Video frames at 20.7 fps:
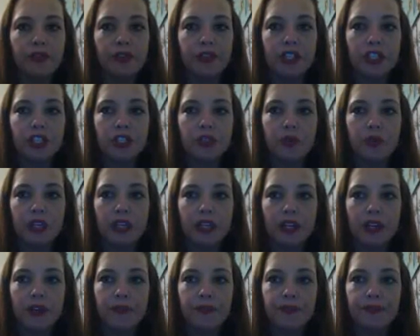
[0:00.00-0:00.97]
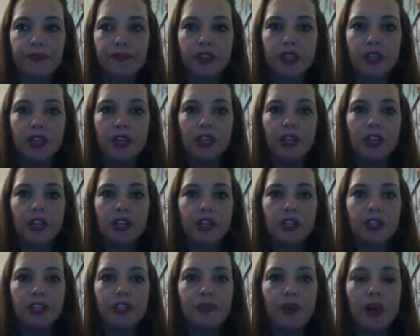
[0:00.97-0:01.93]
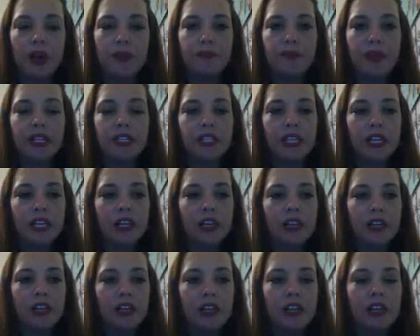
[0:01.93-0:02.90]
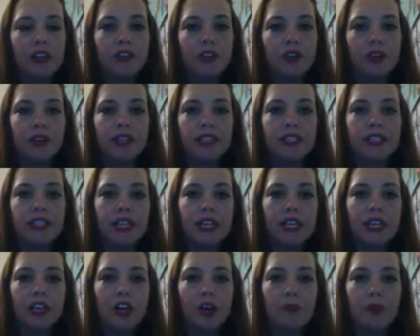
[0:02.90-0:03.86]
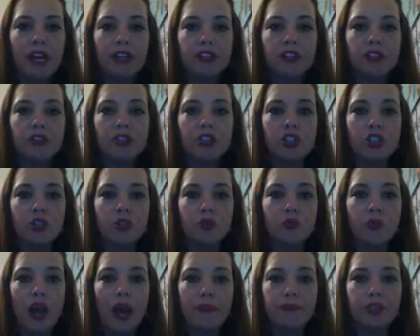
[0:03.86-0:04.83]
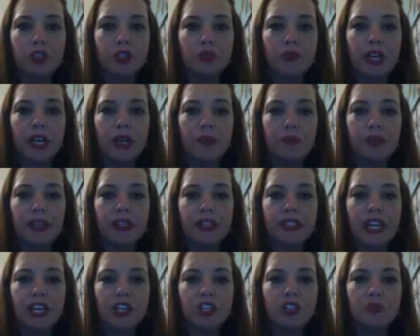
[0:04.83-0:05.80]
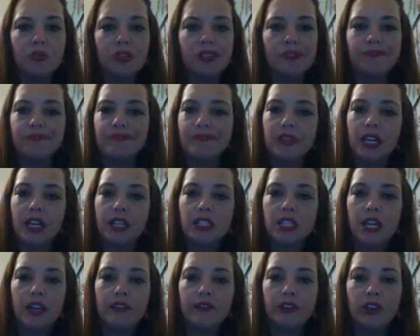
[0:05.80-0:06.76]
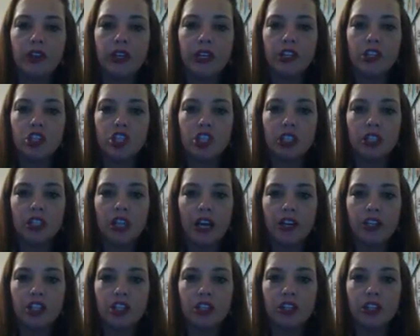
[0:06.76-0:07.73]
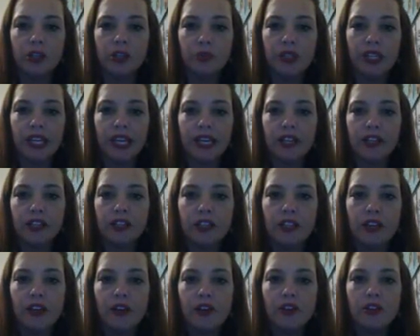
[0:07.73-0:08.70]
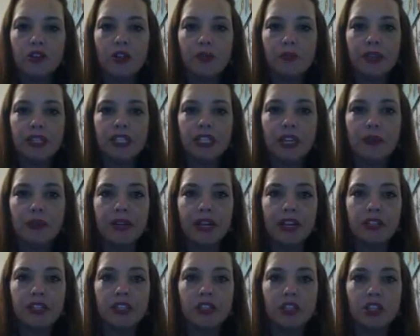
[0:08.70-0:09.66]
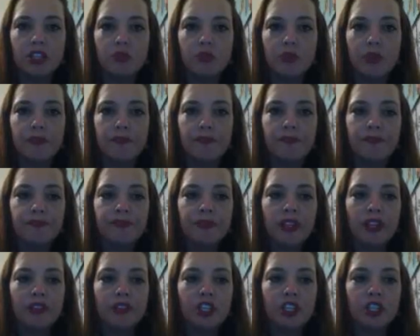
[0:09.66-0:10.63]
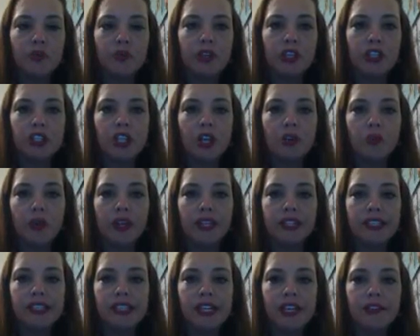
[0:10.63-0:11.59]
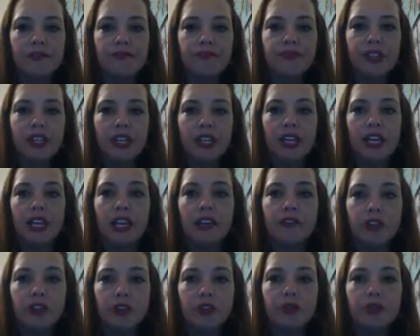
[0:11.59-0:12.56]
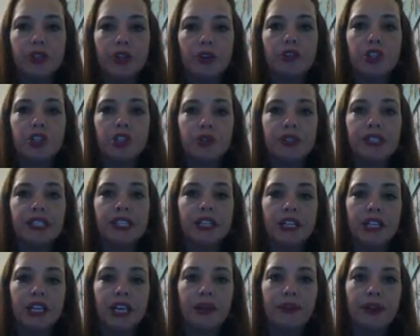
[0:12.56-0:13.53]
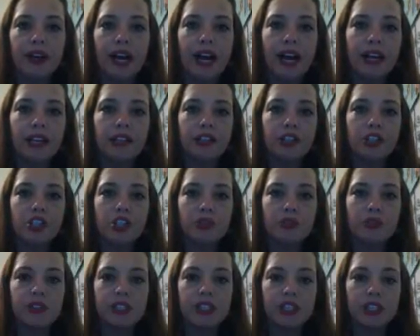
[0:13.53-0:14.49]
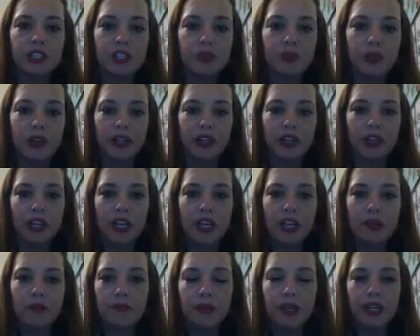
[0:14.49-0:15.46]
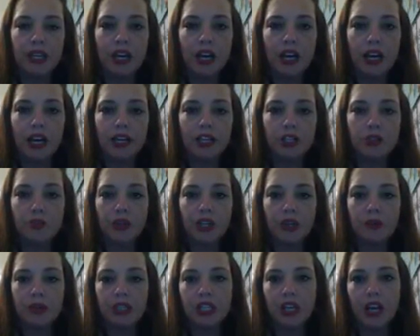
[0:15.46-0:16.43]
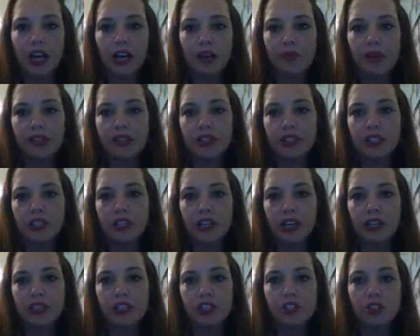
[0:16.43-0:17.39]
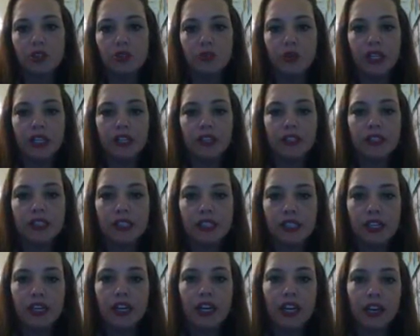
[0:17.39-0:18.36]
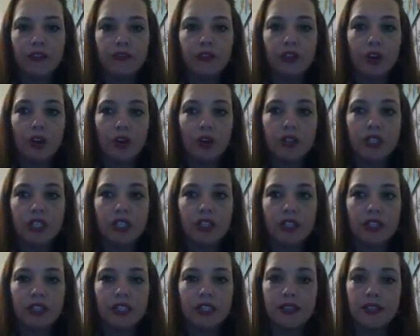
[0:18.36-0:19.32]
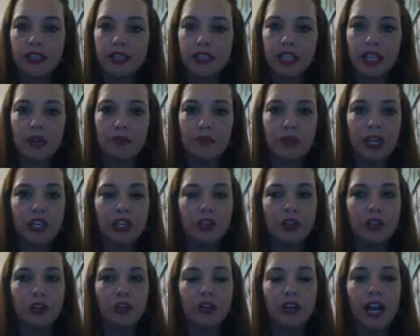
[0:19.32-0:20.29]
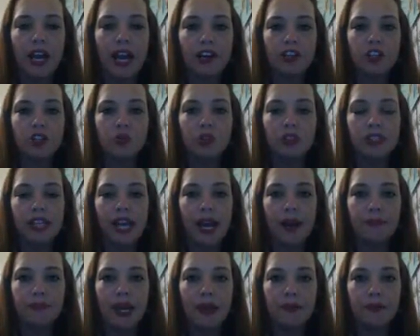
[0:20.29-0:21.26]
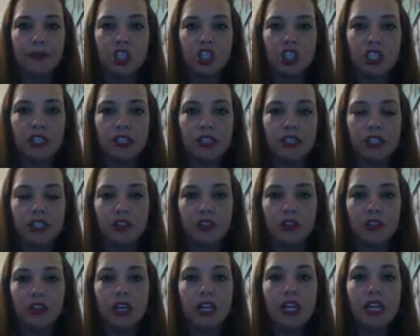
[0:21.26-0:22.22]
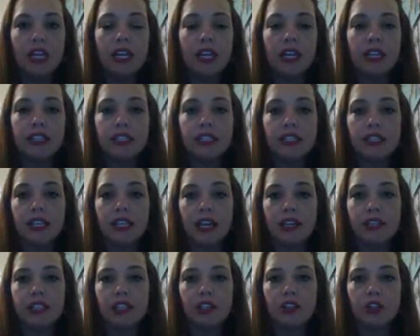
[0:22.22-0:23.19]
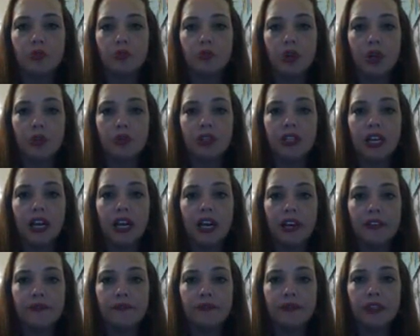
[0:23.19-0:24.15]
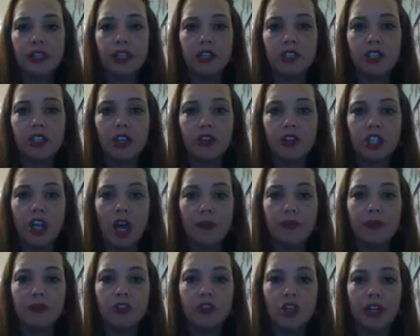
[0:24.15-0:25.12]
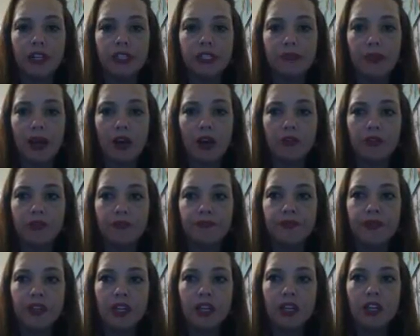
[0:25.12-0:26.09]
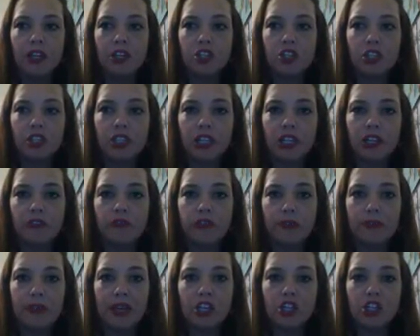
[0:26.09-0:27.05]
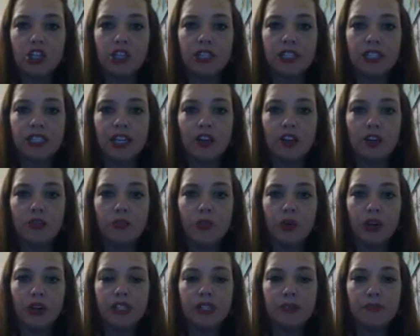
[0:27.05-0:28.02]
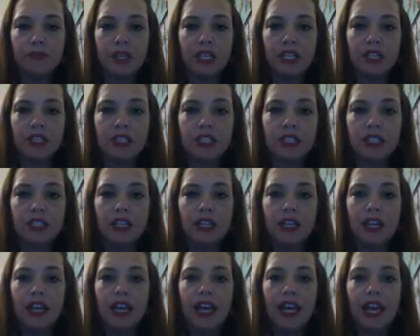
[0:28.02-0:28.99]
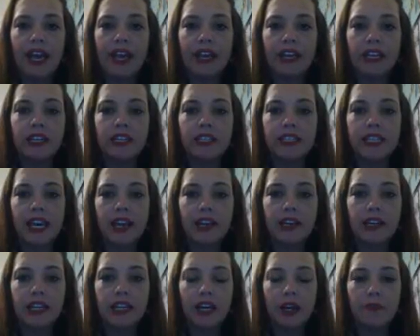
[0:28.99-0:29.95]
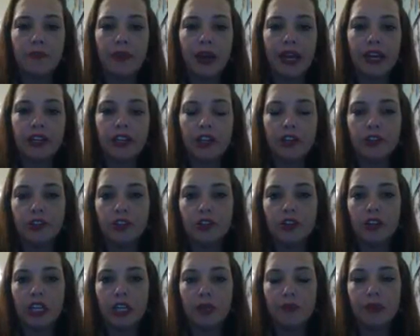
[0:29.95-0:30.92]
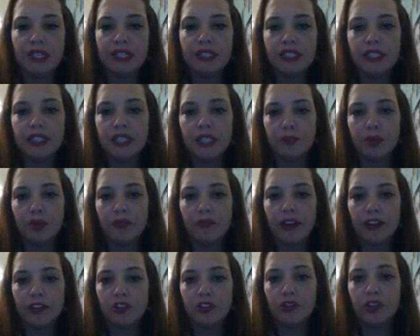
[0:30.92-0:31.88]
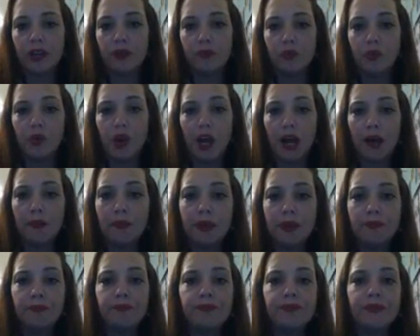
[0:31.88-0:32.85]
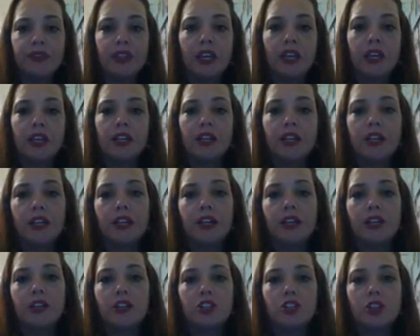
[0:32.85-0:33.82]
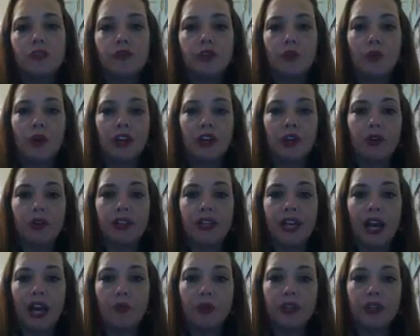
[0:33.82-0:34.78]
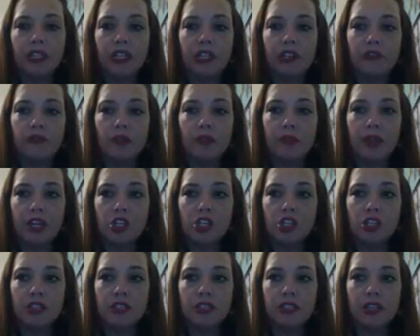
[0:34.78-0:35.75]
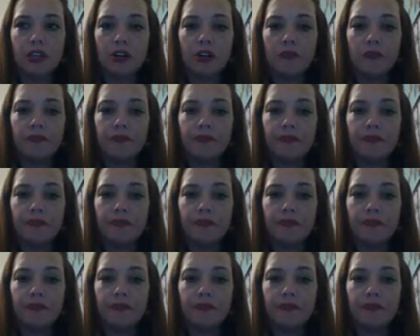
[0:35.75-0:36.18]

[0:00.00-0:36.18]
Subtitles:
for this week. So on Monday, there is a El Paso Zoo raptor rehabilitation one. That's not very geologically related, so I'm going to skip down to this one. This one is on Wednesday. If you don't choose any, I would highly choose this one because we're going to be talking about this in the next 2 weeks. And if you go to this, it's going to make your actual lab that much easier. It's discussing the road cut that is on the top of Trans Mountain. So the information is there of where to meet, and it is headed up by another EPCC professor named Rob. So if you want to go to that one, the information is there.